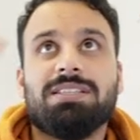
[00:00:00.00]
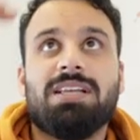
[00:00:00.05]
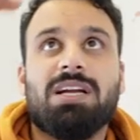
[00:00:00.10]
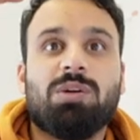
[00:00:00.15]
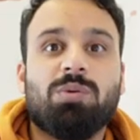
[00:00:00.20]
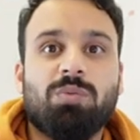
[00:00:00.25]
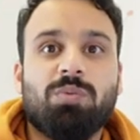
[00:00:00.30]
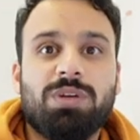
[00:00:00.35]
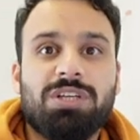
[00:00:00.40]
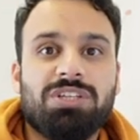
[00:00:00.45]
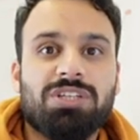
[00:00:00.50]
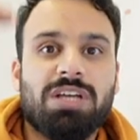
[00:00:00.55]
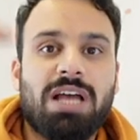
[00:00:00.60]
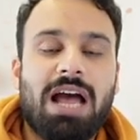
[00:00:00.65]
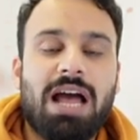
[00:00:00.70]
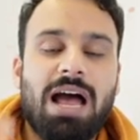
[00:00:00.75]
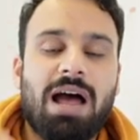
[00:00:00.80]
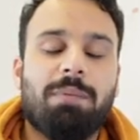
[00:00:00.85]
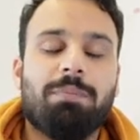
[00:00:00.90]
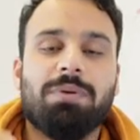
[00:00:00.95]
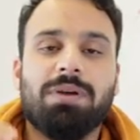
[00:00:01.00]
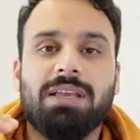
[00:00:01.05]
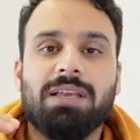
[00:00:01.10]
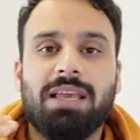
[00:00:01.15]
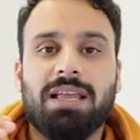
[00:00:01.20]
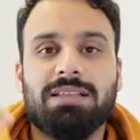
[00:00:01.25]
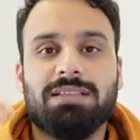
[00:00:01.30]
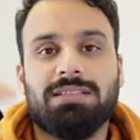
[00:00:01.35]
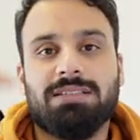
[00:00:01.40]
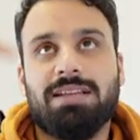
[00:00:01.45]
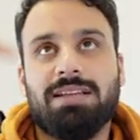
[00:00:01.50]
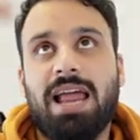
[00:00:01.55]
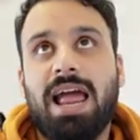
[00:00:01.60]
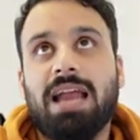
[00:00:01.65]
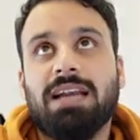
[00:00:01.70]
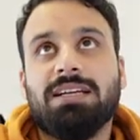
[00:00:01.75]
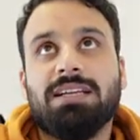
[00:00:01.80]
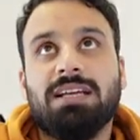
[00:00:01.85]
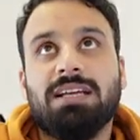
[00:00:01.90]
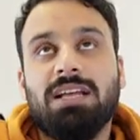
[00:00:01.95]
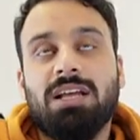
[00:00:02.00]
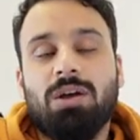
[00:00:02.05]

that which app gets ranked